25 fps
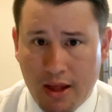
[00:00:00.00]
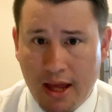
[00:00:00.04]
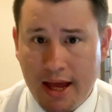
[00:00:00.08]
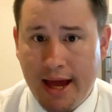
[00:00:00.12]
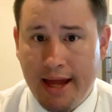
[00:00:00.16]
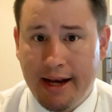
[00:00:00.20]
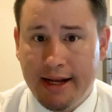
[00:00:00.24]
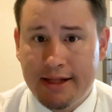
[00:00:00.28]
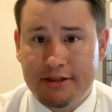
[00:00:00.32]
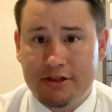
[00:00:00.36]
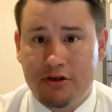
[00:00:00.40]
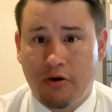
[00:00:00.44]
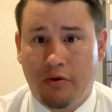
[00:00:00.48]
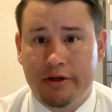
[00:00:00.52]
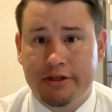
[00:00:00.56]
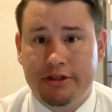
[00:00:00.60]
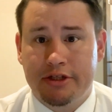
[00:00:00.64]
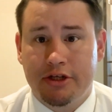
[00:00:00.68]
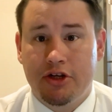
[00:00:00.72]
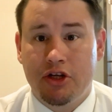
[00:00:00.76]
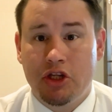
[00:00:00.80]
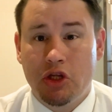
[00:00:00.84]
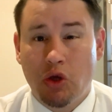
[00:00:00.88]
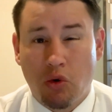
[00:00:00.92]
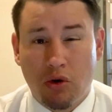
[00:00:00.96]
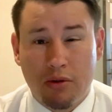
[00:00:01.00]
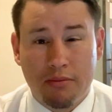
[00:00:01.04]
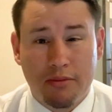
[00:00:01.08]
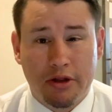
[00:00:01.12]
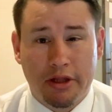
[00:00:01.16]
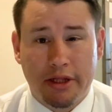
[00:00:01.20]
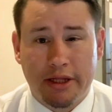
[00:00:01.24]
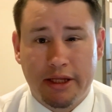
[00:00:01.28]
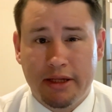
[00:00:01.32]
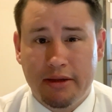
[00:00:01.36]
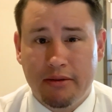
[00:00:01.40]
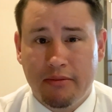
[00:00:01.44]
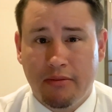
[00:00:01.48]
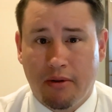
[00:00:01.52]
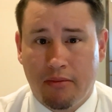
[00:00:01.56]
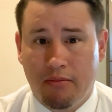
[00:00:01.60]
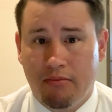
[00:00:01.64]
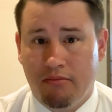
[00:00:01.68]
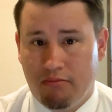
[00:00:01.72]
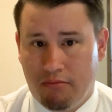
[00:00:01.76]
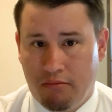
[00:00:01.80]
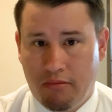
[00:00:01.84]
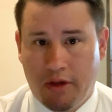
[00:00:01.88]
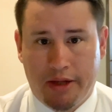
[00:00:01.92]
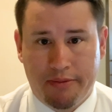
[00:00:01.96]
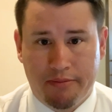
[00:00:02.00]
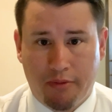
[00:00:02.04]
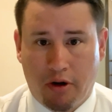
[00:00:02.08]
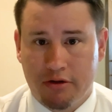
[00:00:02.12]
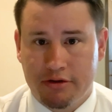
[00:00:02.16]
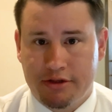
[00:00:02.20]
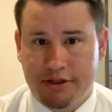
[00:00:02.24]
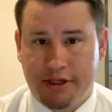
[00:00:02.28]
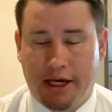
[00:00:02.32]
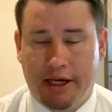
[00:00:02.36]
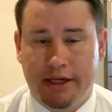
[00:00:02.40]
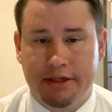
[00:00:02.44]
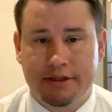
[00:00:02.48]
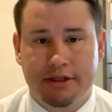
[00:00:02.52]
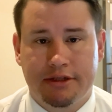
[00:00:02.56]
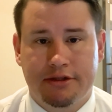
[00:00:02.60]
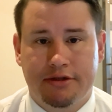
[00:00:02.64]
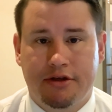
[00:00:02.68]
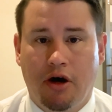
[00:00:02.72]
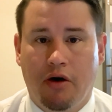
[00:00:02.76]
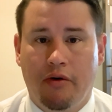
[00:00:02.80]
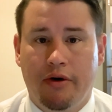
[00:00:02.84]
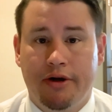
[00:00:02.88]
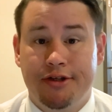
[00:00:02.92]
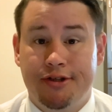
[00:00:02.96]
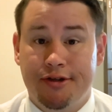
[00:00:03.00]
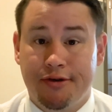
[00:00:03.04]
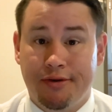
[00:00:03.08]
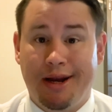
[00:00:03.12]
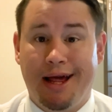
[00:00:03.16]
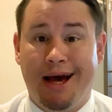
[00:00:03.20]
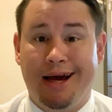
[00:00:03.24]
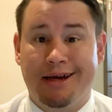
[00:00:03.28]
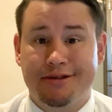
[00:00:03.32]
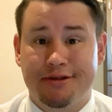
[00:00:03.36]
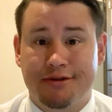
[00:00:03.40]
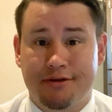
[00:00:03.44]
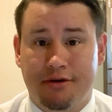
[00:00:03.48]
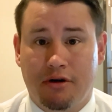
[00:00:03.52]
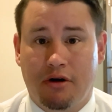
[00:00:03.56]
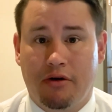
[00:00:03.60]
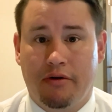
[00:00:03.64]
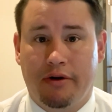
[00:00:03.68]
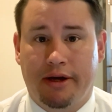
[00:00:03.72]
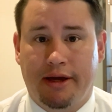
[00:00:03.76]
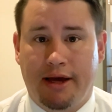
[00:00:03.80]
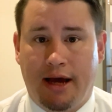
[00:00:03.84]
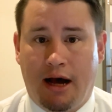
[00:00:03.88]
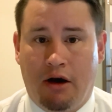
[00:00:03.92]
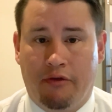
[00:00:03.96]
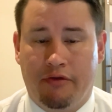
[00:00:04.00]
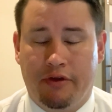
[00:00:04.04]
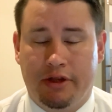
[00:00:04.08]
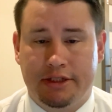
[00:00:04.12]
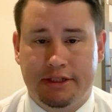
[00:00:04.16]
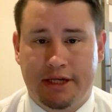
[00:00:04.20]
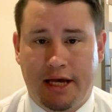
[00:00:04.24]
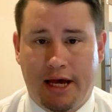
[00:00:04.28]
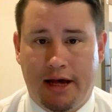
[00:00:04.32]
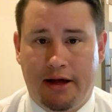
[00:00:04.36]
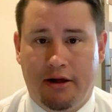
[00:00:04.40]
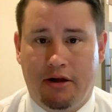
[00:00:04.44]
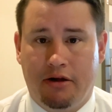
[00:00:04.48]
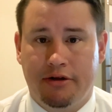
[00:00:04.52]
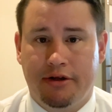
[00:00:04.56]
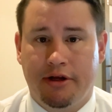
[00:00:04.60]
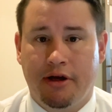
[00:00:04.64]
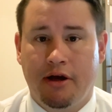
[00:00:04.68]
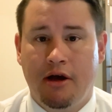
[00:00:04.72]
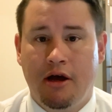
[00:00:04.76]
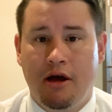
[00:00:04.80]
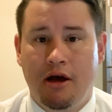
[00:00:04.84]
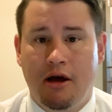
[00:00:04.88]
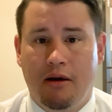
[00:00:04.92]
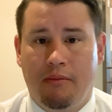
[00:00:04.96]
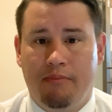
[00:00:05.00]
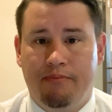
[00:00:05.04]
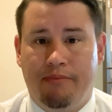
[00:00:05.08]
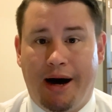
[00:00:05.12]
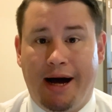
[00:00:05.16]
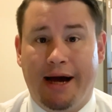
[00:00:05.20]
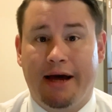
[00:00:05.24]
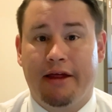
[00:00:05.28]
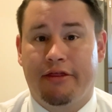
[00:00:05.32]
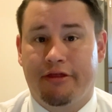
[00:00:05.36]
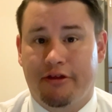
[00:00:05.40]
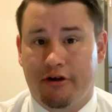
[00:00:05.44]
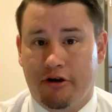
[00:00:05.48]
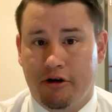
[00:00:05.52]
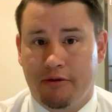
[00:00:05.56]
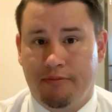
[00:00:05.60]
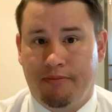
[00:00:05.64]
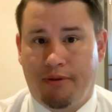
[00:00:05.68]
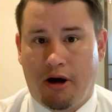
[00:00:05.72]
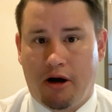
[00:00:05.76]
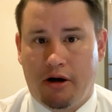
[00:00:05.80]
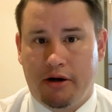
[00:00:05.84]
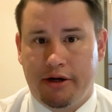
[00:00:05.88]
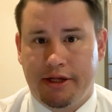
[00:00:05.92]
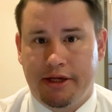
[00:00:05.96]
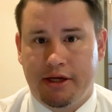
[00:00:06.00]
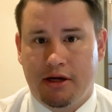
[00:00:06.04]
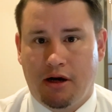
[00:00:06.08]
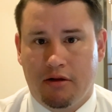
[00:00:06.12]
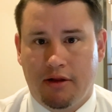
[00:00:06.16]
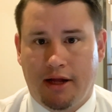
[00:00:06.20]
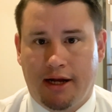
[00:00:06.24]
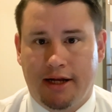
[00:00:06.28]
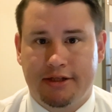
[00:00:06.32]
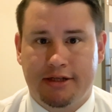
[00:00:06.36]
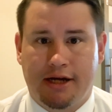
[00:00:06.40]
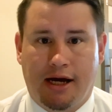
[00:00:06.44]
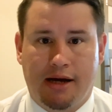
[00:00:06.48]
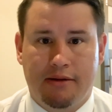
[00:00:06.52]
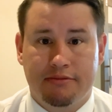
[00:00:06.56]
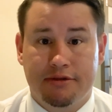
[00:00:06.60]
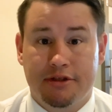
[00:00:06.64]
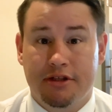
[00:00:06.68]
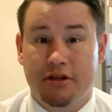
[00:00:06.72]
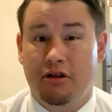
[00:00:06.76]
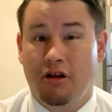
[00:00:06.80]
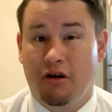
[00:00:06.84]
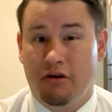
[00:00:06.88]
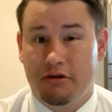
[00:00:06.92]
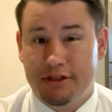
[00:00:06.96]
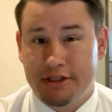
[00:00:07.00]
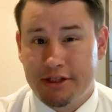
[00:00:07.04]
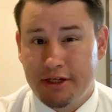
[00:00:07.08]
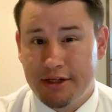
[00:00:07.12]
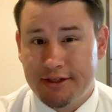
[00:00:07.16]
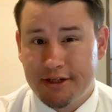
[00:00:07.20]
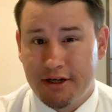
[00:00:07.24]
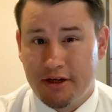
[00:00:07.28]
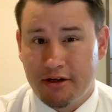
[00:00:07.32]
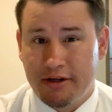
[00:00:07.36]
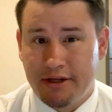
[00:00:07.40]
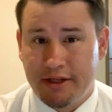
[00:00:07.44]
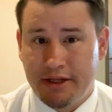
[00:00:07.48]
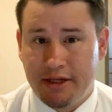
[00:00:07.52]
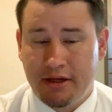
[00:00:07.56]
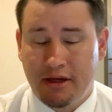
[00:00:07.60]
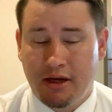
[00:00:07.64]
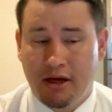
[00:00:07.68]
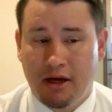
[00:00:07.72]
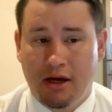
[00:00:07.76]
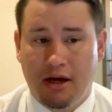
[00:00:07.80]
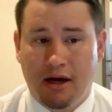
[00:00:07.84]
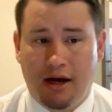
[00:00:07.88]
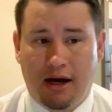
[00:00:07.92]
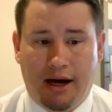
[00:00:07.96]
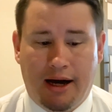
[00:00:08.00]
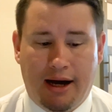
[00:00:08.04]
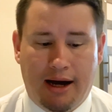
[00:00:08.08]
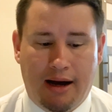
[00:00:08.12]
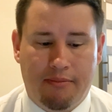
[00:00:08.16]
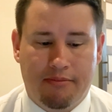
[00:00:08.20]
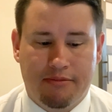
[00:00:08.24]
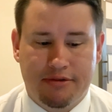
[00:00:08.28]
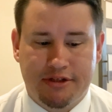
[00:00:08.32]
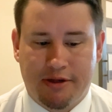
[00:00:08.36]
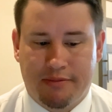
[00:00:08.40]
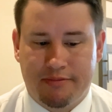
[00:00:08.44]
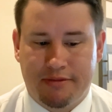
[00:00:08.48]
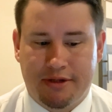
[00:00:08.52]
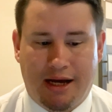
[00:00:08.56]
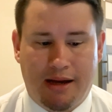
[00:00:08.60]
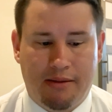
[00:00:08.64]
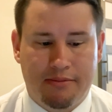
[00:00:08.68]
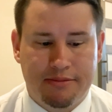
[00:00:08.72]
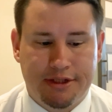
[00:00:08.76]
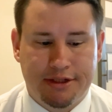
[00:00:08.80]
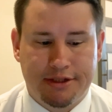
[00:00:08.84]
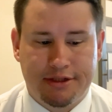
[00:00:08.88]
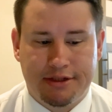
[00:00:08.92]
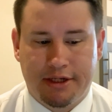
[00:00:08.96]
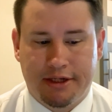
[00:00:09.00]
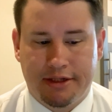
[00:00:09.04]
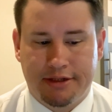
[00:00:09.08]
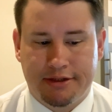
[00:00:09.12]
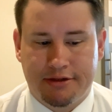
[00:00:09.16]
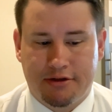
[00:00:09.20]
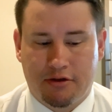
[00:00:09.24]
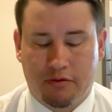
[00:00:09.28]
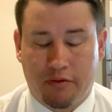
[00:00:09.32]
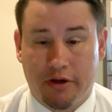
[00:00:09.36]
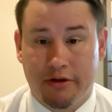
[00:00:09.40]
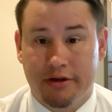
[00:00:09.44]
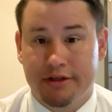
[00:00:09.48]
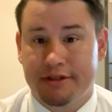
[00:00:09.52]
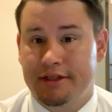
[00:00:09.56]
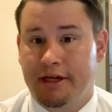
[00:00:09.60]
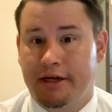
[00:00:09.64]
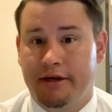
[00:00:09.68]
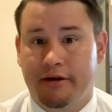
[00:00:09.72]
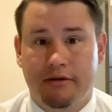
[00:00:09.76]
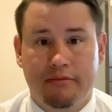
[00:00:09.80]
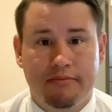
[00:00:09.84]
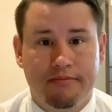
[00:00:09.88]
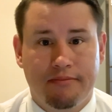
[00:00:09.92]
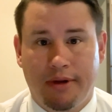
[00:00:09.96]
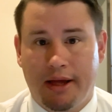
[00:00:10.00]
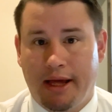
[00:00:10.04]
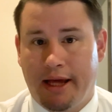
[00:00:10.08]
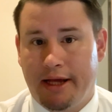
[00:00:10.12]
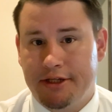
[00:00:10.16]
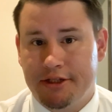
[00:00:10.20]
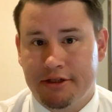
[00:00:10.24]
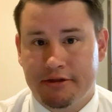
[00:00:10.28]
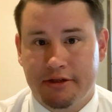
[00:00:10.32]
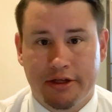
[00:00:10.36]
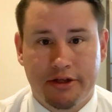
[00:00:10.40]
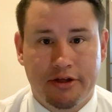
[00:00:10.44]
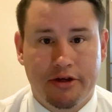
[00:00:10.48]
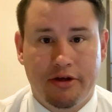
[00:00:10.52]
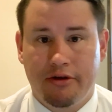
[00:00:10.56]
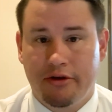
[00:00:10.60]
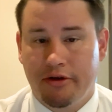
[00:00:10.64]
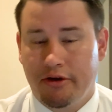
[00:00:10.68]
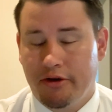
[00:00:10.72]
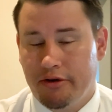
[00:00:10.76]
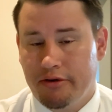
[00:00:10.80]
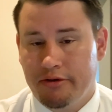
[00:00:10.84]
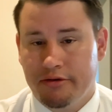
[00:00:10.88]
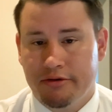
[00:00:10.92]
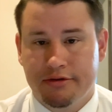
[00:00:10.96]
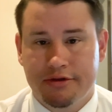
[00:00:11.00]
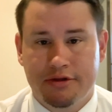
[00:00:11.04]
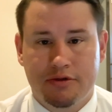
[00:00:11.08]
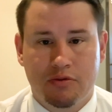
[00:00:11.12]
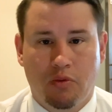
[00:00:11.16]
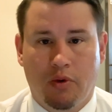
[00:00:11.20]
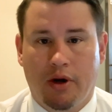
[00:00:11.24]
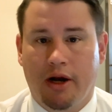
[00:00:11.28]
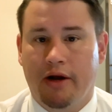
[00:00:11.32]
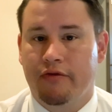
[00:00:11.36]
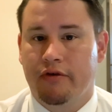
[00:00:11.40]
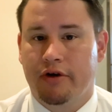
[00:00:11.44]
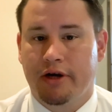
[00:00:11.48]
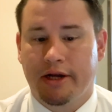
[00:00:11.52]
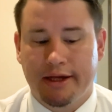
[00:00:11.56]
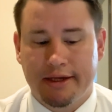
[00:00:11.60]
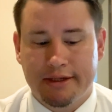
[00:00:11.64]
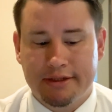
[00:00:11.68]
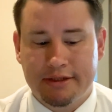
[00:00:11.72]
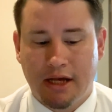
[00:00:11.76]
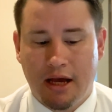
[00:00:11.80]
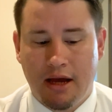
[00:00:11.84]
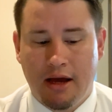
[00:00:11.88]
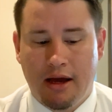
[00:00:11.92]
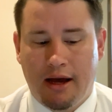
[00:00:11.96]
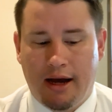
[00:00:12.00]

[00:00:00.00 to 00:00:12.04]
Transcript: And it's going to normally, in most cases, go into an escrow account that's held by a third party. A lot of times the closing attorney, sometimes it's the real estate agent that you use, whatever it is.